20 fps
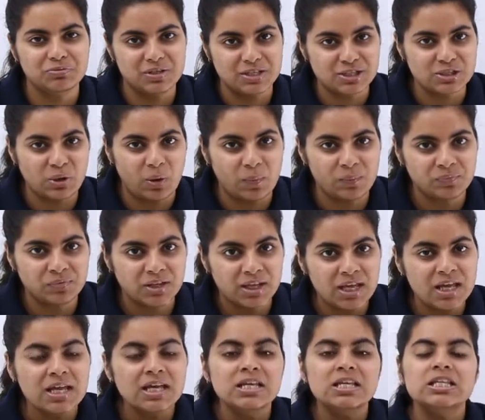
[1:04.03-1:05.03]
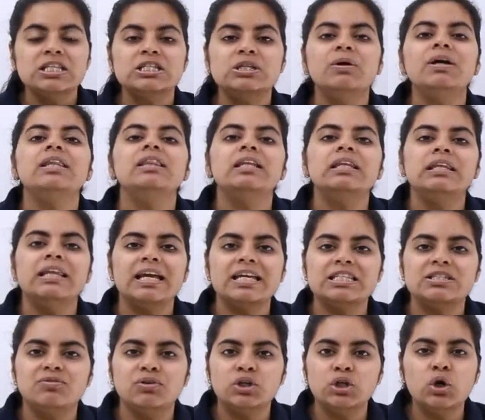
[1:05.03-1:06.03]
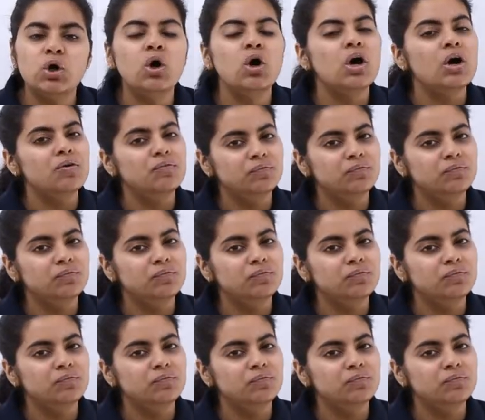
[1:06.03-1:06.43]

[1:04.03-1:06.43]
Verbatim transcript: we saw. So in the next video,